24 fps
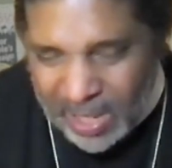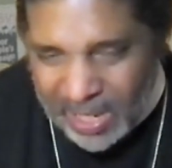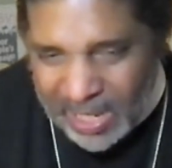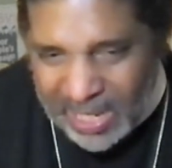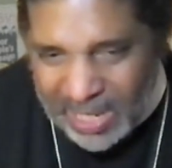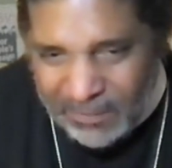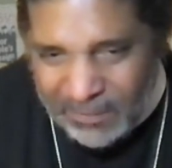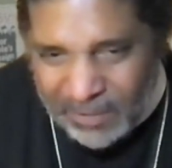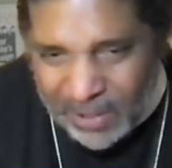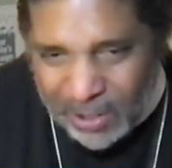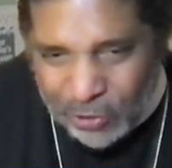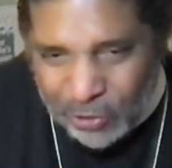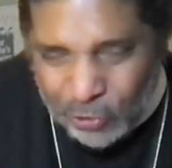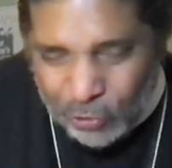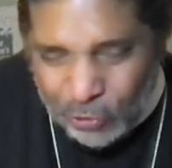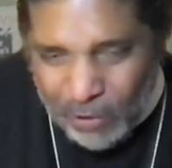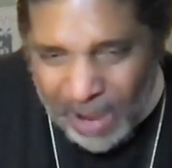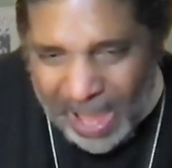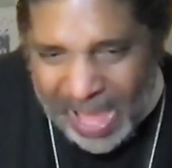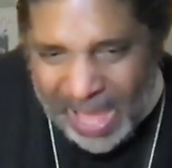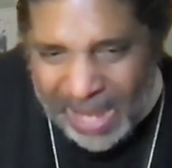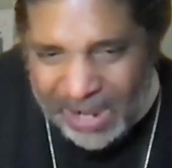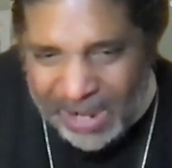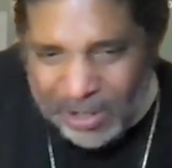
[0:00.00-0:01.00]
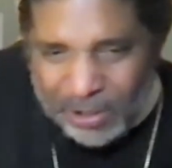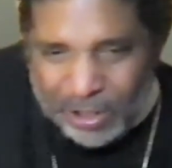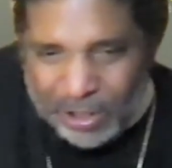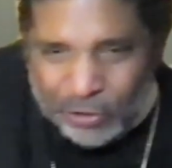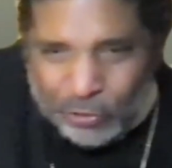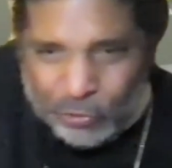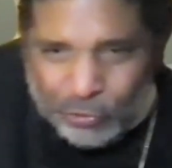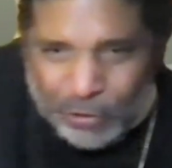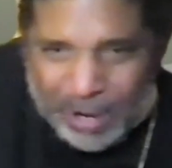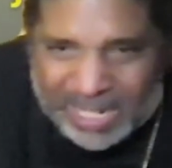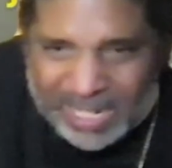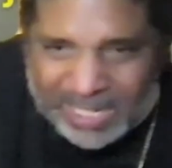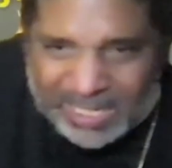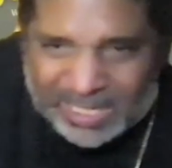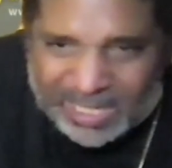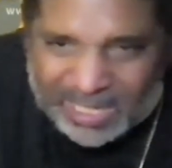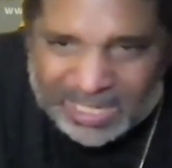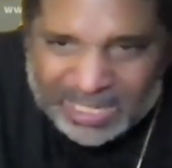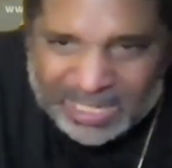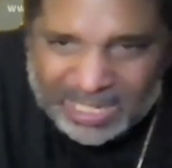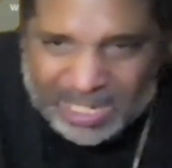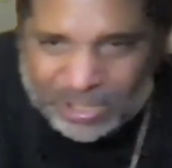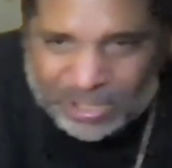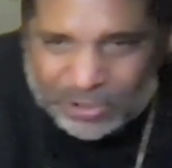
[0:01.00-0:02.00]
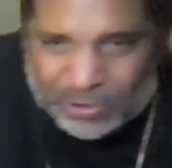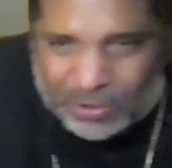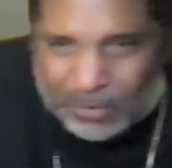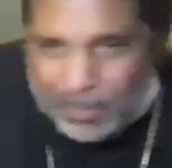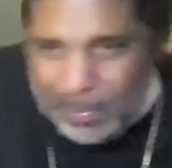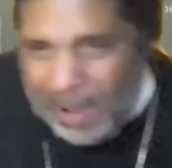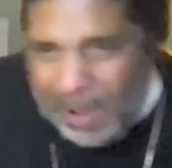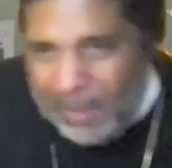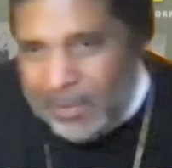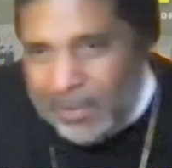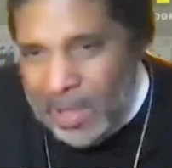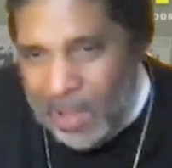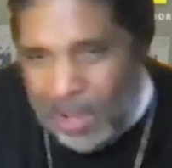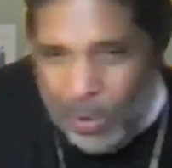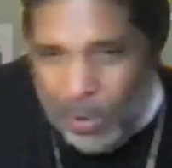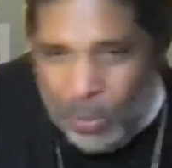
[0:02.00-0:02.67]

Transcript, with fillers: even try to address this issue of poverty,